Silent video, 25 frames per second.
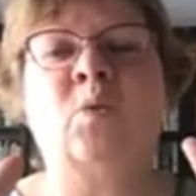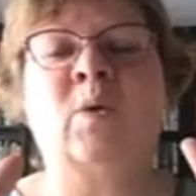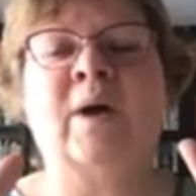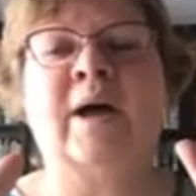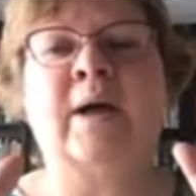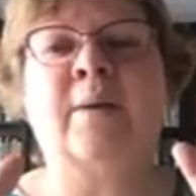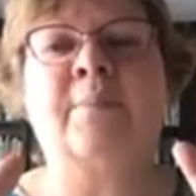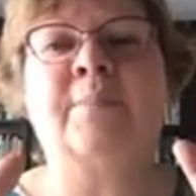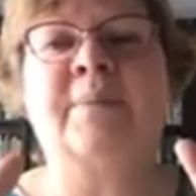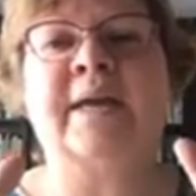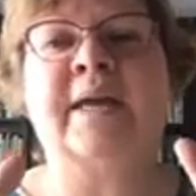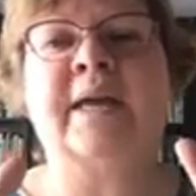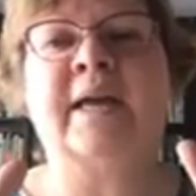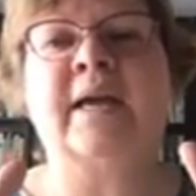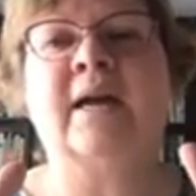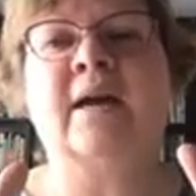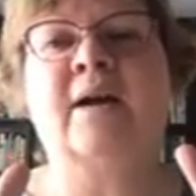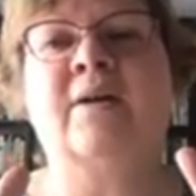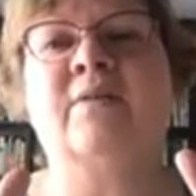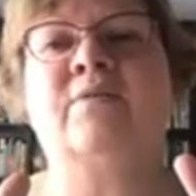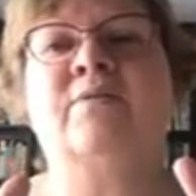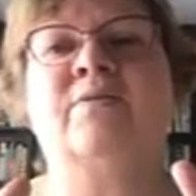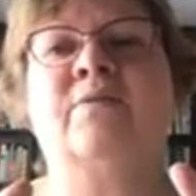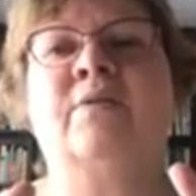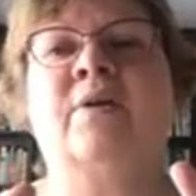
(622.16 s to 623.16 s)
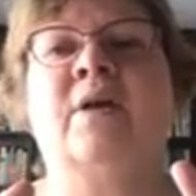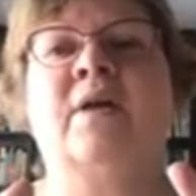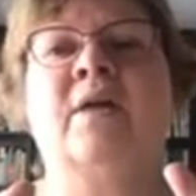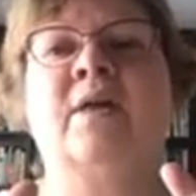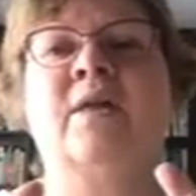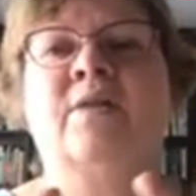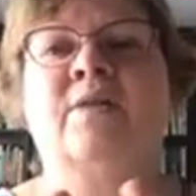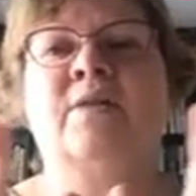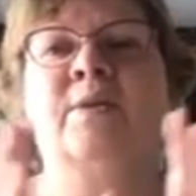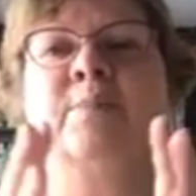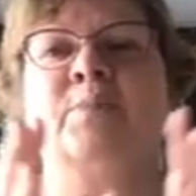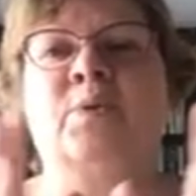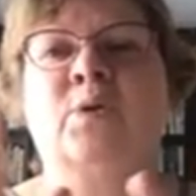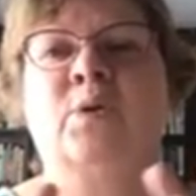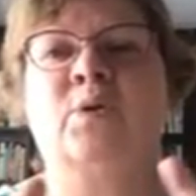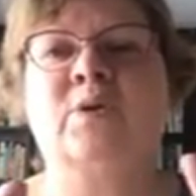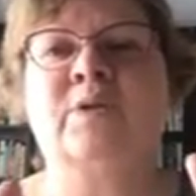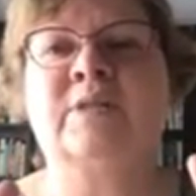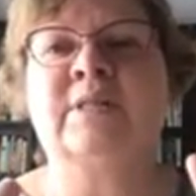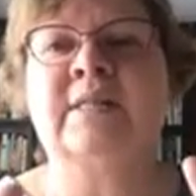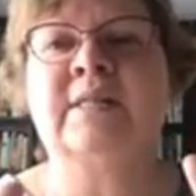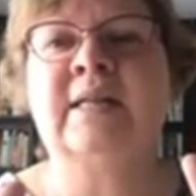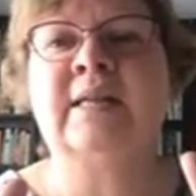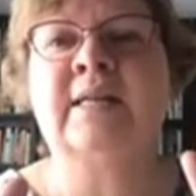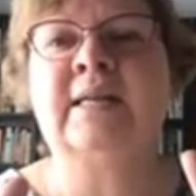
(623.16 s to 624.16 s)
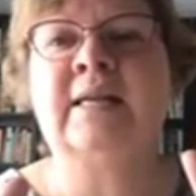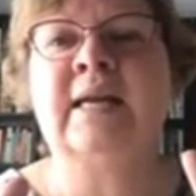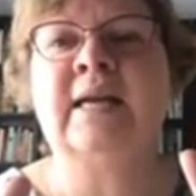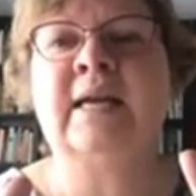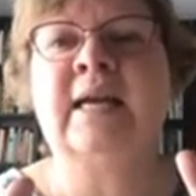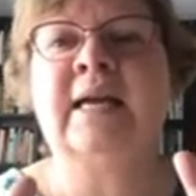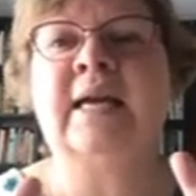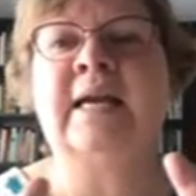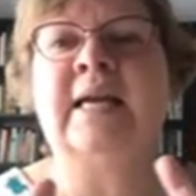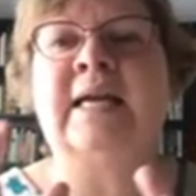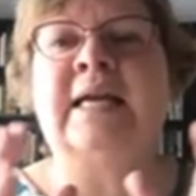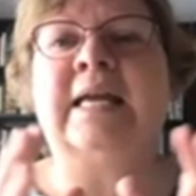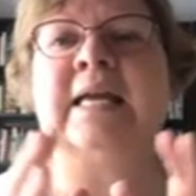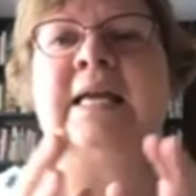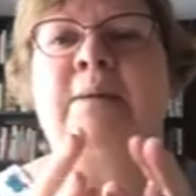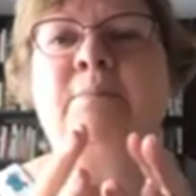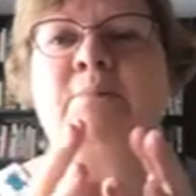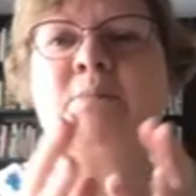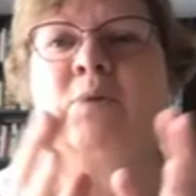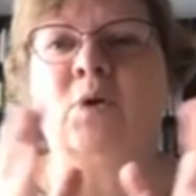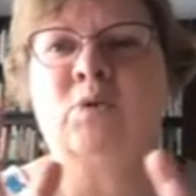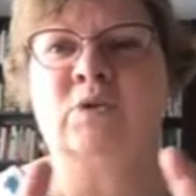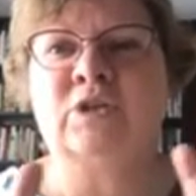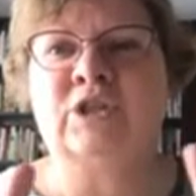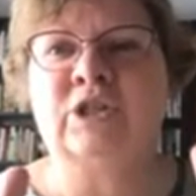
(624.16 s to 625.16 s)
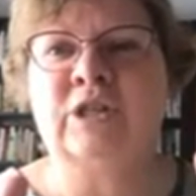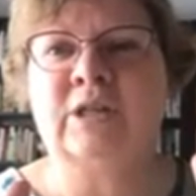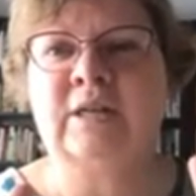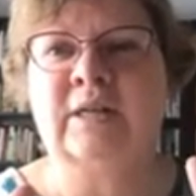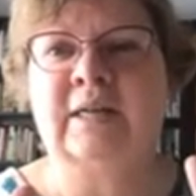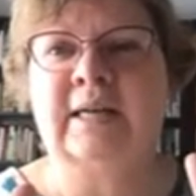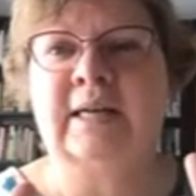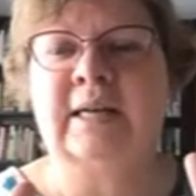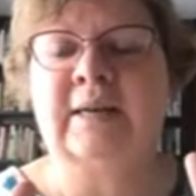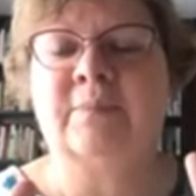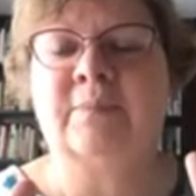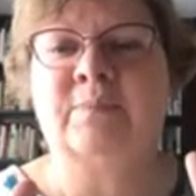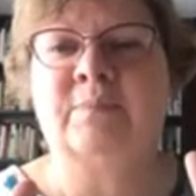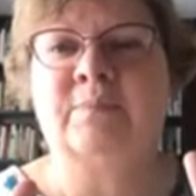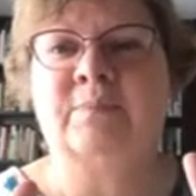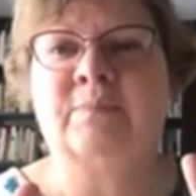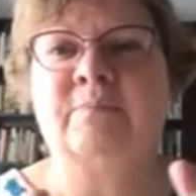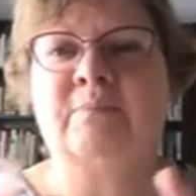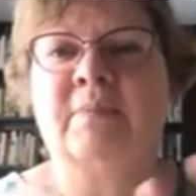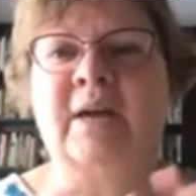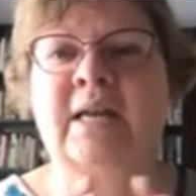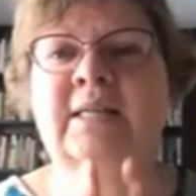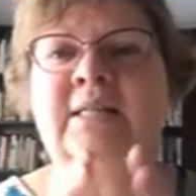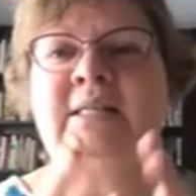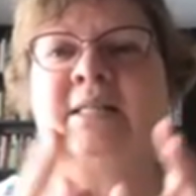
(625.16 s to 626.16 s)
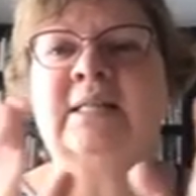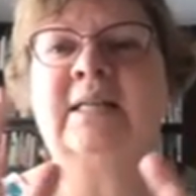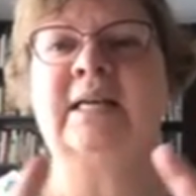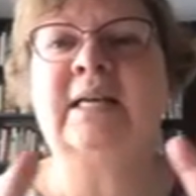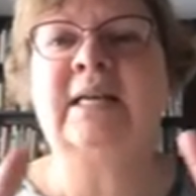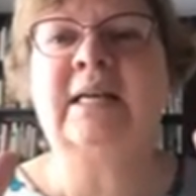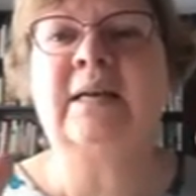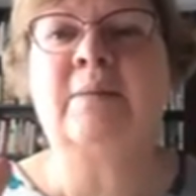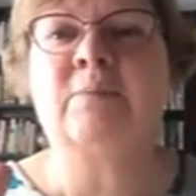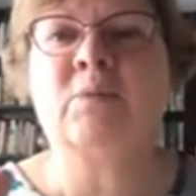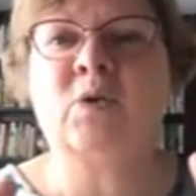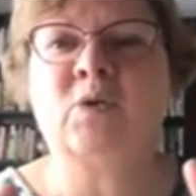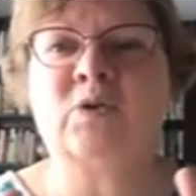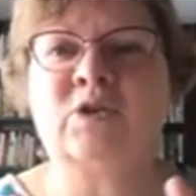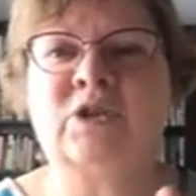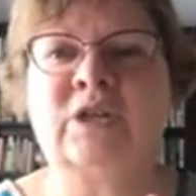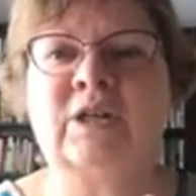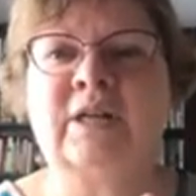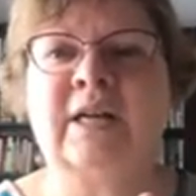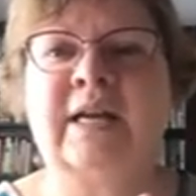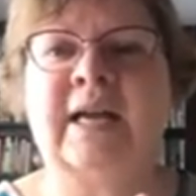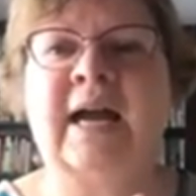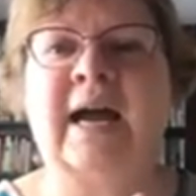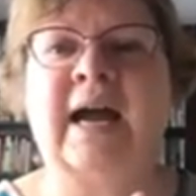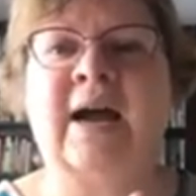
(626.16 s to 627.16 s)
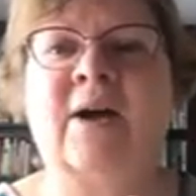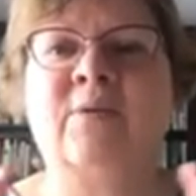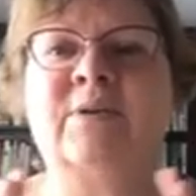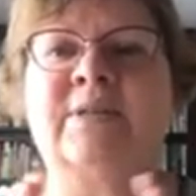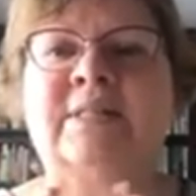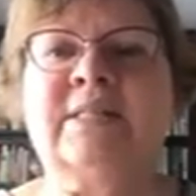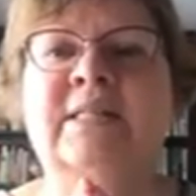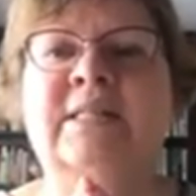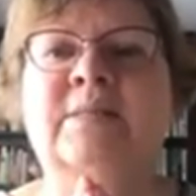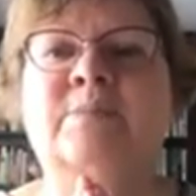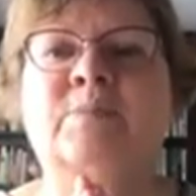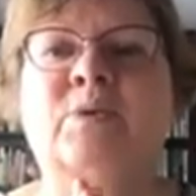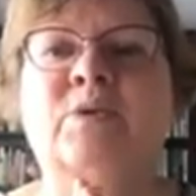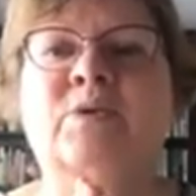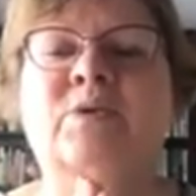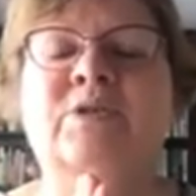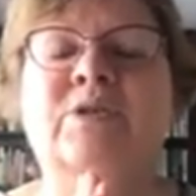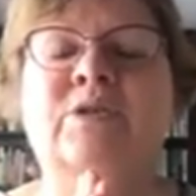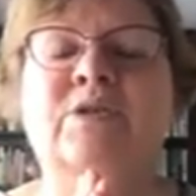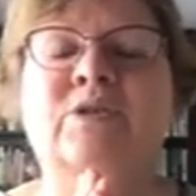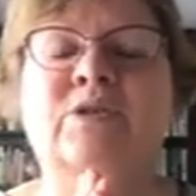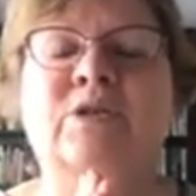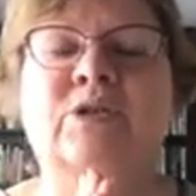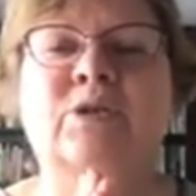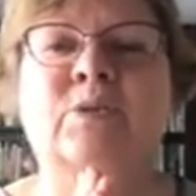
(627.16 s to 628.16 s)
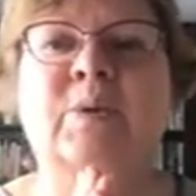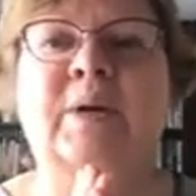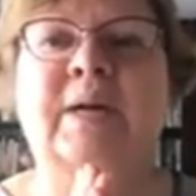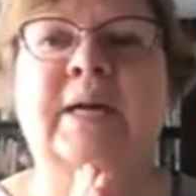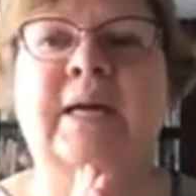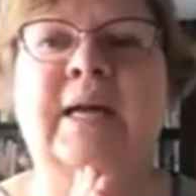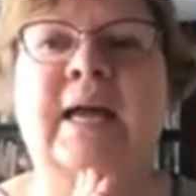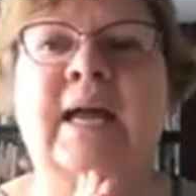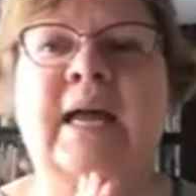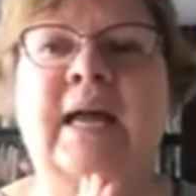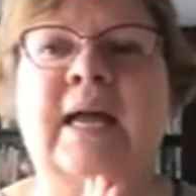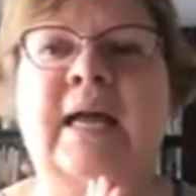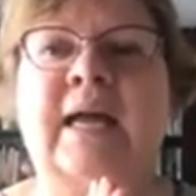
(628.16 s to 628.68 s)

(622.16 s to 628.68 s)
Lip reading: well-being of the person emotionally, mentally and emotionally. How is this person doing?